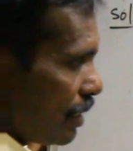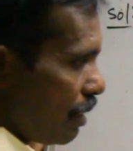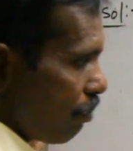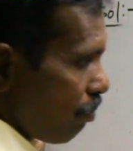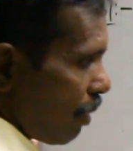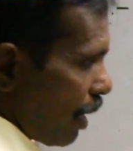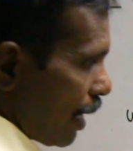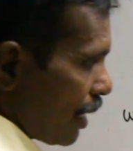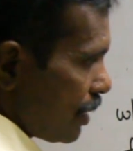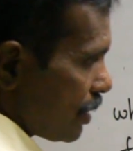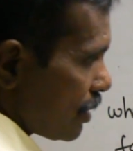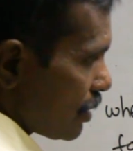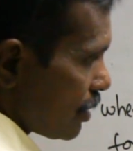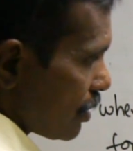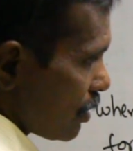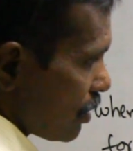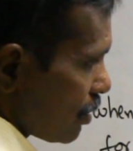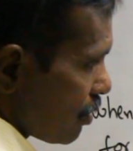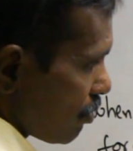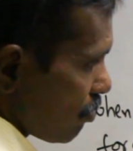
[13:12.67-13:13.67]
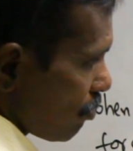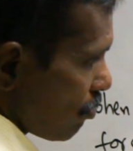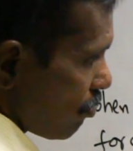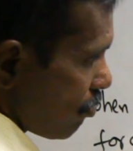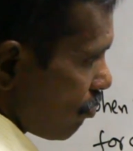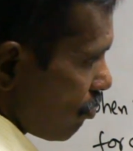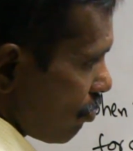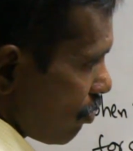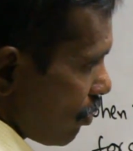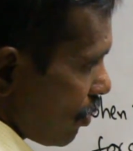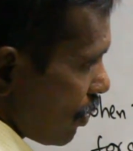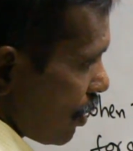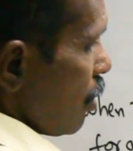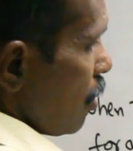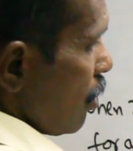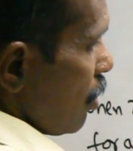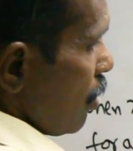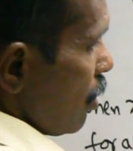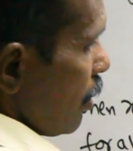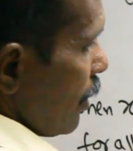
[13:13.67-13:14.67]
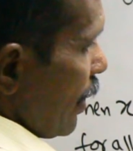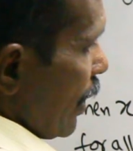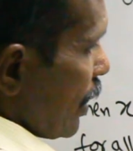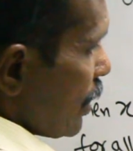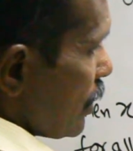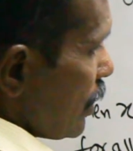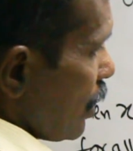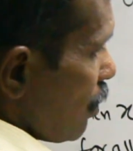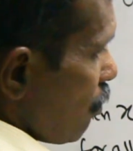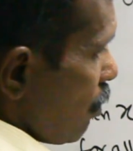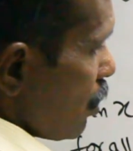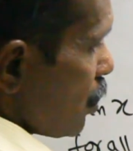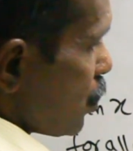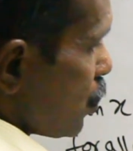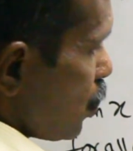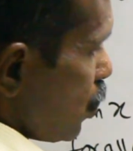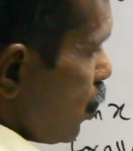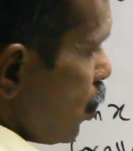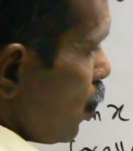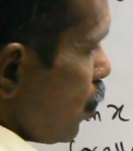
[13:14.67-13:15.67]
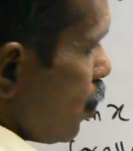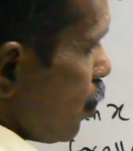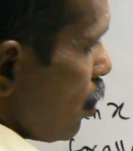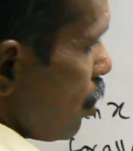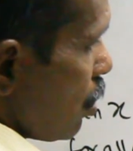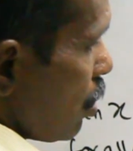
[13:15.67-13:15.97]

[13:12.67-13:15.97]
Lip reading: implies x equals to